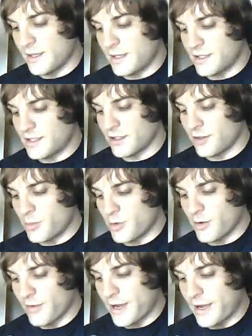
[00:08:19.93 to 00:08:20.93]
it's a little
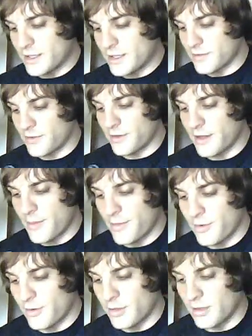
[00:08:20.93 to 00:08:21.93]
more of a hassle for
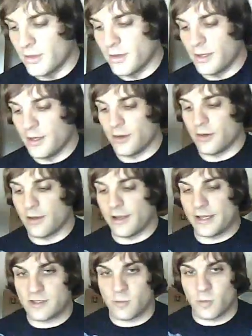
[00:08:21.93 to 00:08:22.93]
them, and they're a little
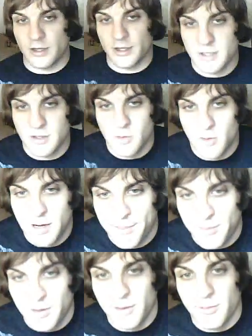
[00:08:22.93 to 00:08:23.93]
less willing to
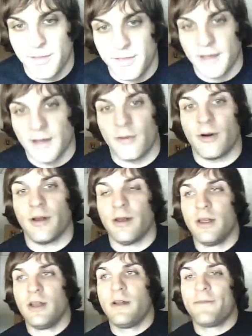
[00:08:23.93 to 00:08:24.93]
cooperate with that one.